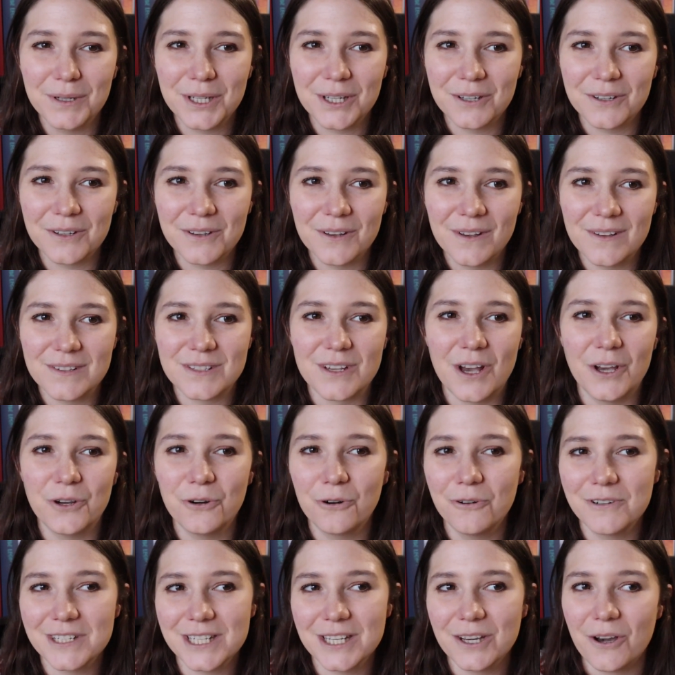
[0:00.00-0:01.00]
because I
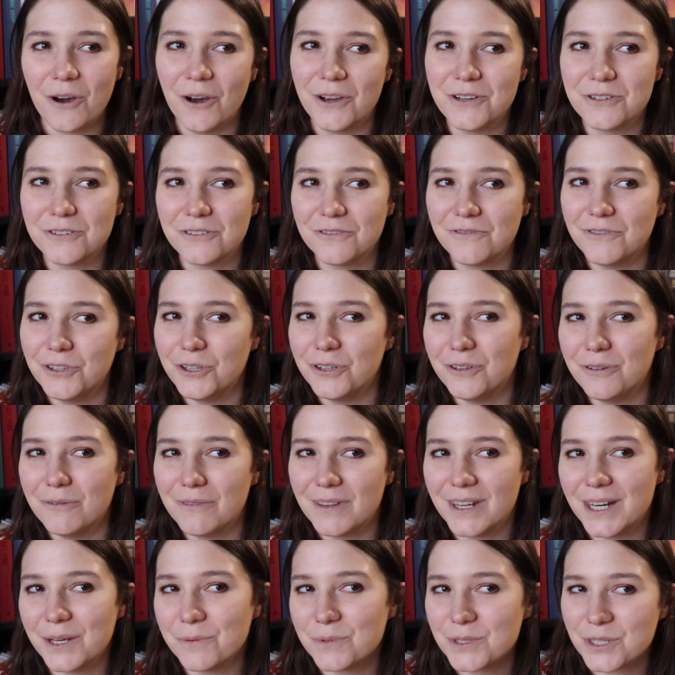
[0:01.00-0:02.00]
already kind of
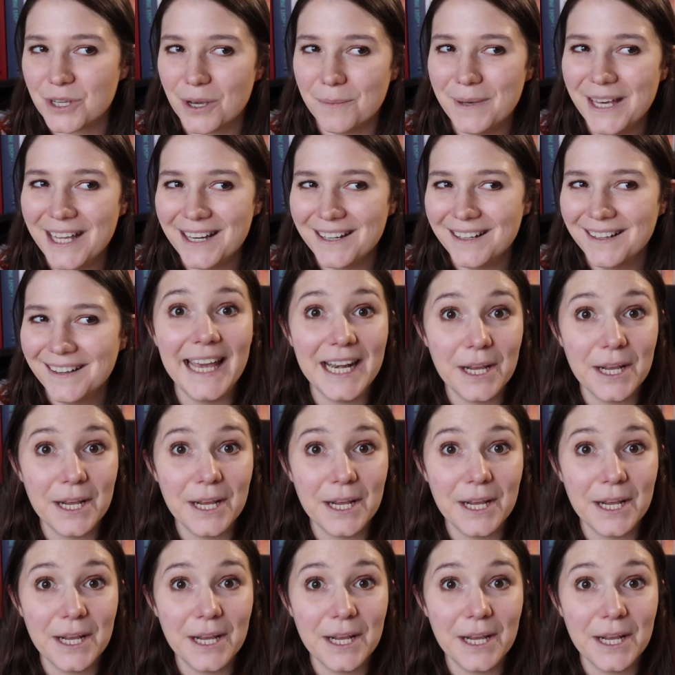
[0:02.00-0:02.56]
knew that it was coming.